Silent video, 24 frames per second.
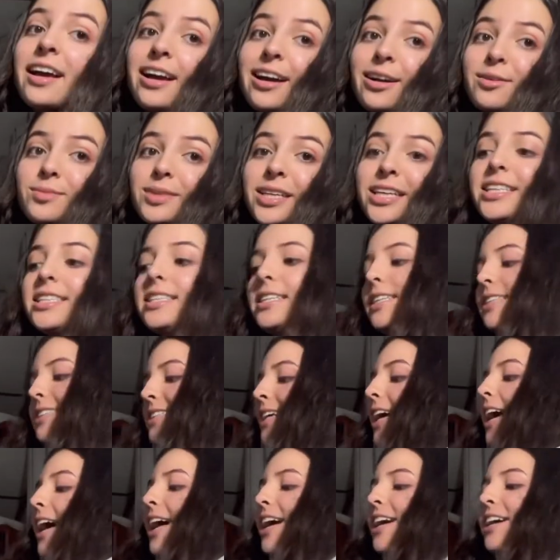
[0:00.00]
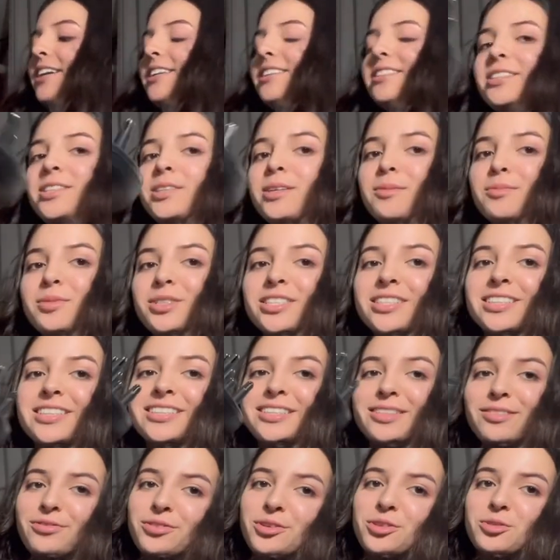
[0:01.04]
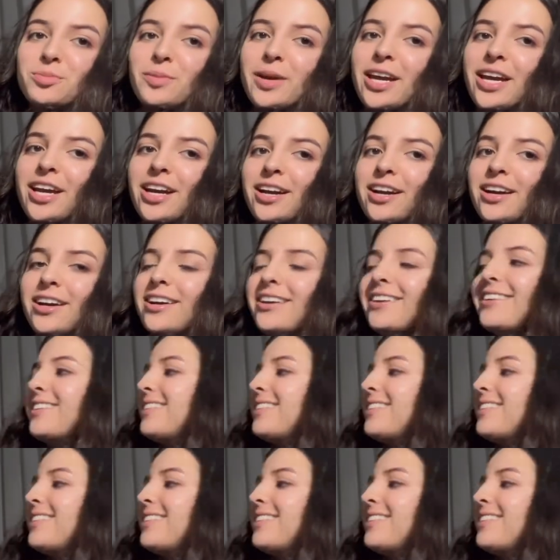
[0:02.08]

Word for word: I'm lazy and tired, so I'm just gonna diffuse my hair